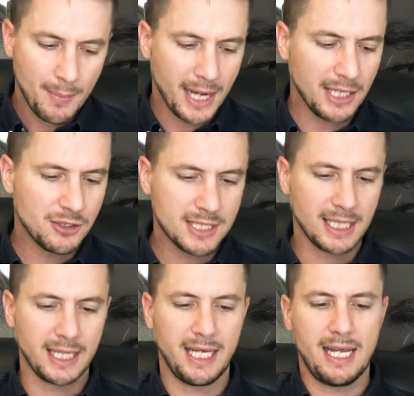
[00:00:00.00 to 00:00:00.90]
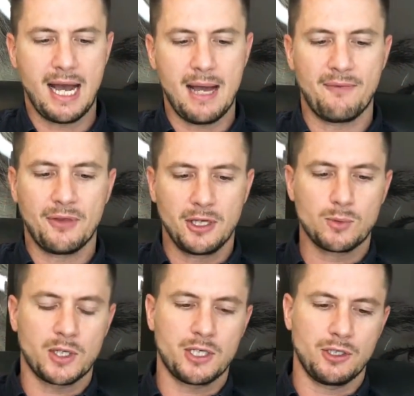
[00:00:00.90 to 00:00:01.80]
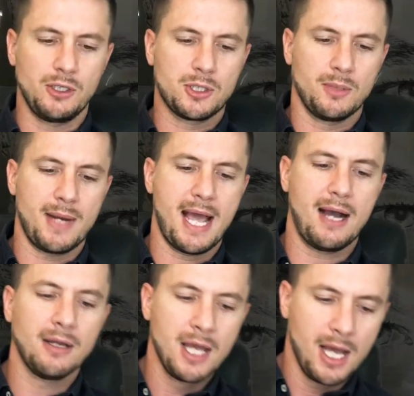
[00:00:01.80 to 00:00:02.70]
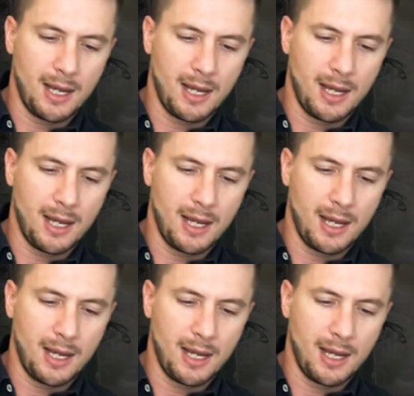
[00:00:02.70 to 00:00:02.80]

But interestingly, for those watching on YouTube now,